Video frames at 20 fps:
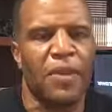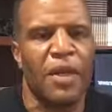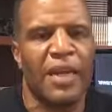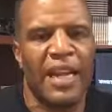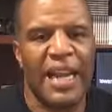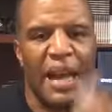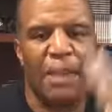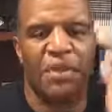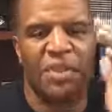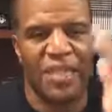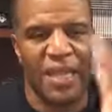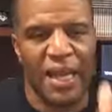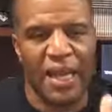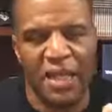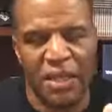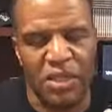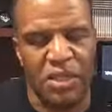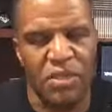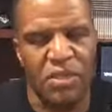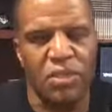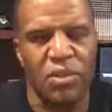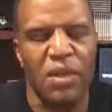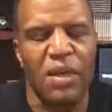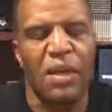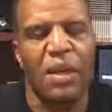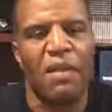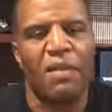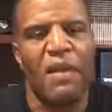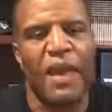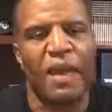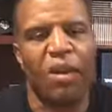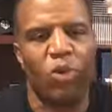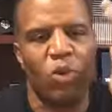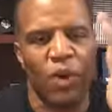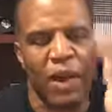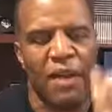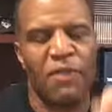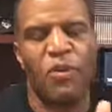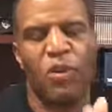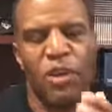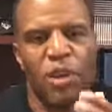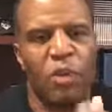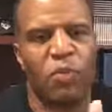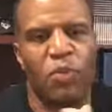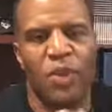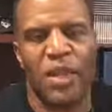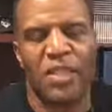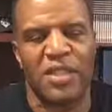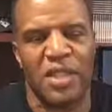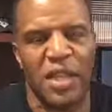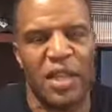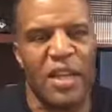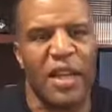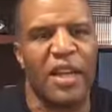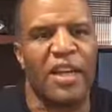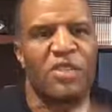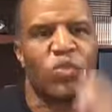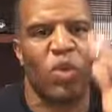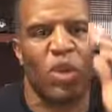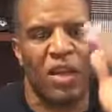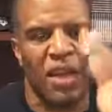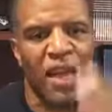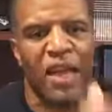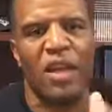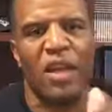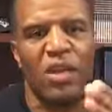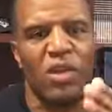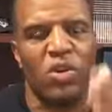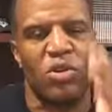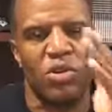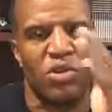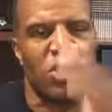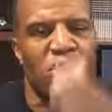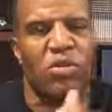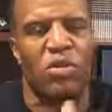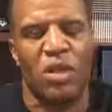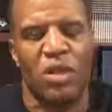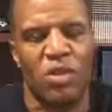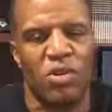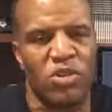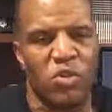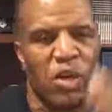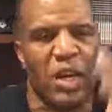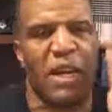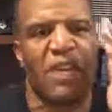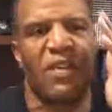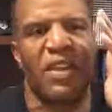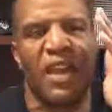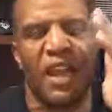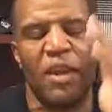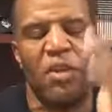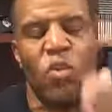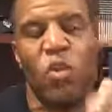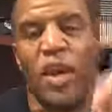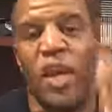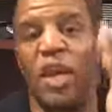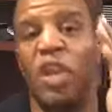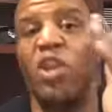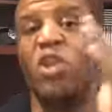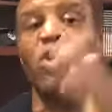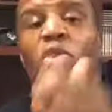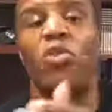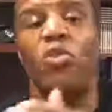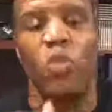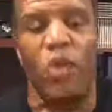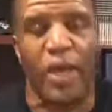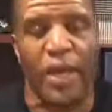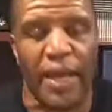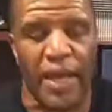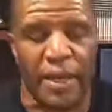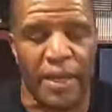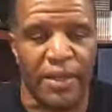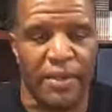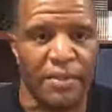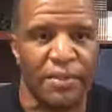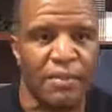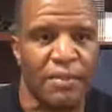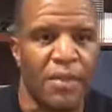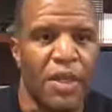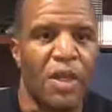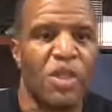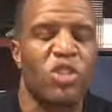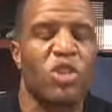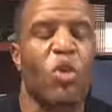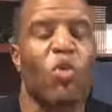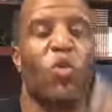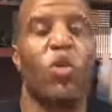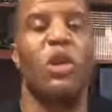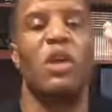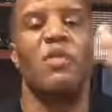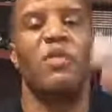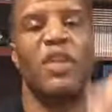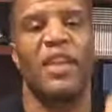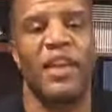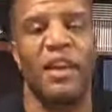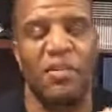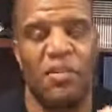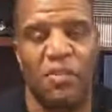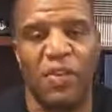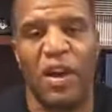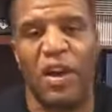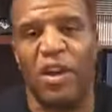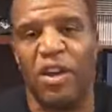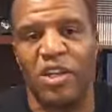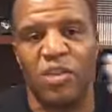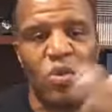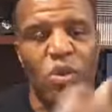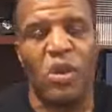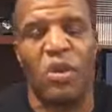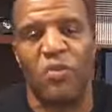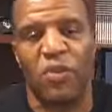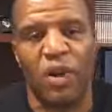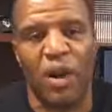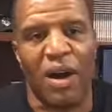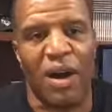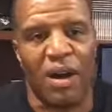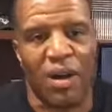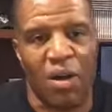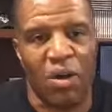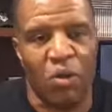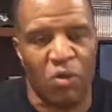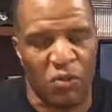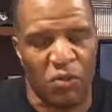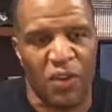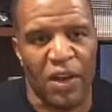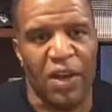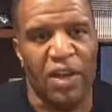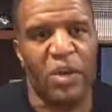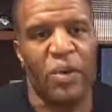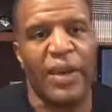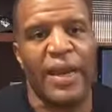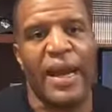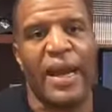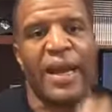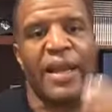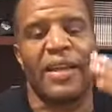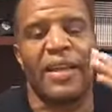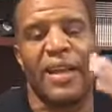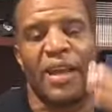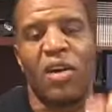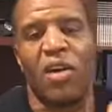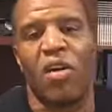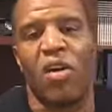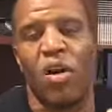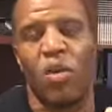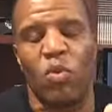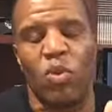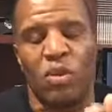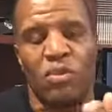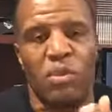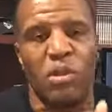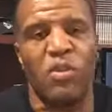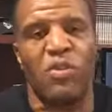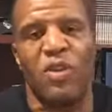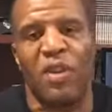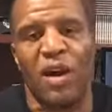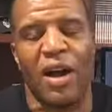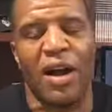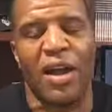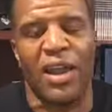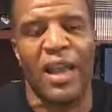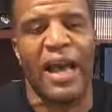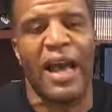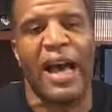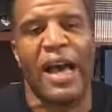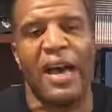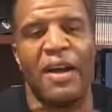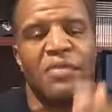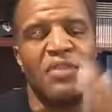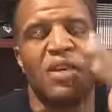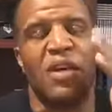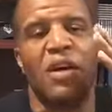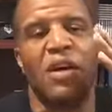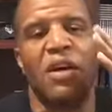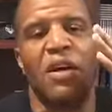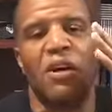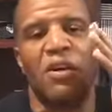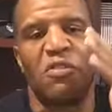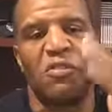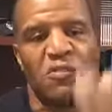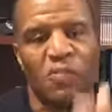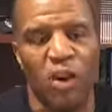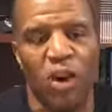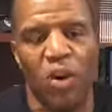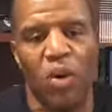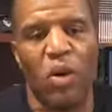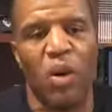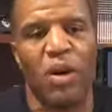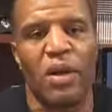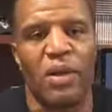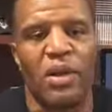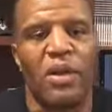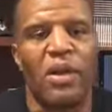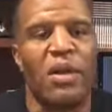And I'm telling you that whoever your president is, when they lose, you lose. Whenever they win, you win. So rooting for their failure is rooting for our own failure. We got to get on with moving our lives forward.